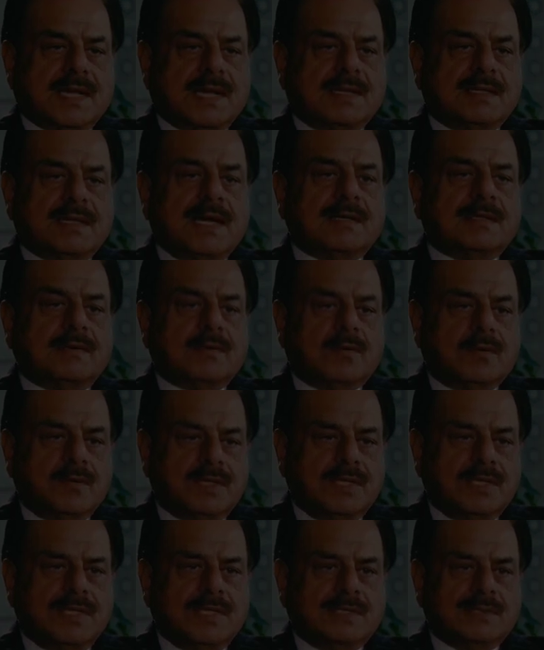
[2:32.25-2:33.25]
and that
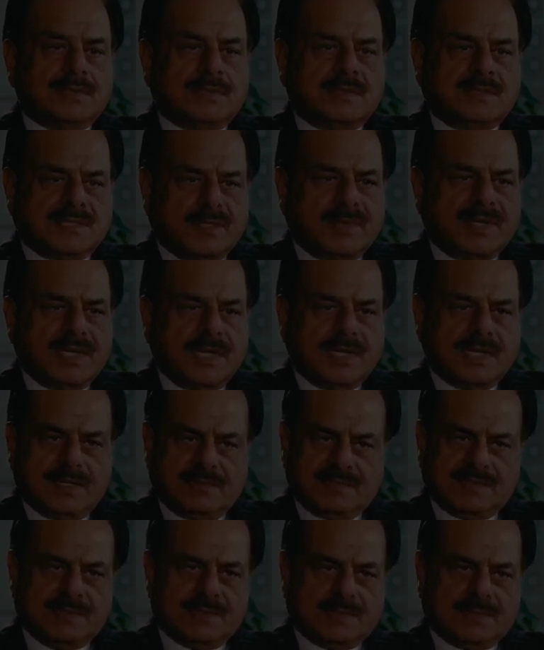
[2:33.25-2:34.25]
only in Chaman
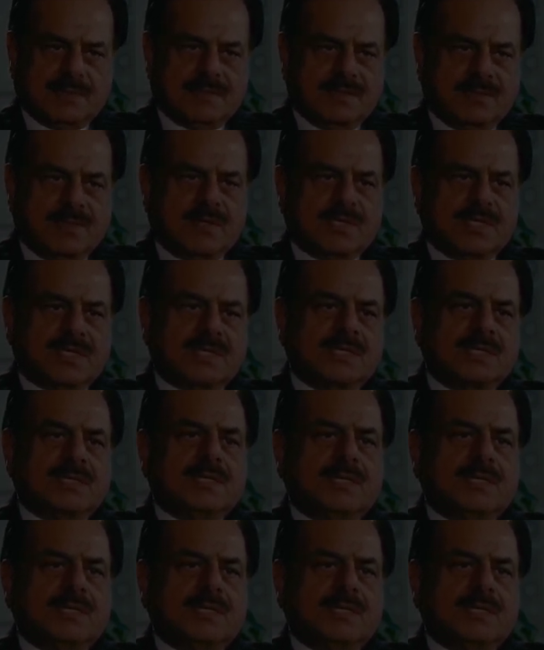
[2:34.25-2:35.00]
area, which is on the border.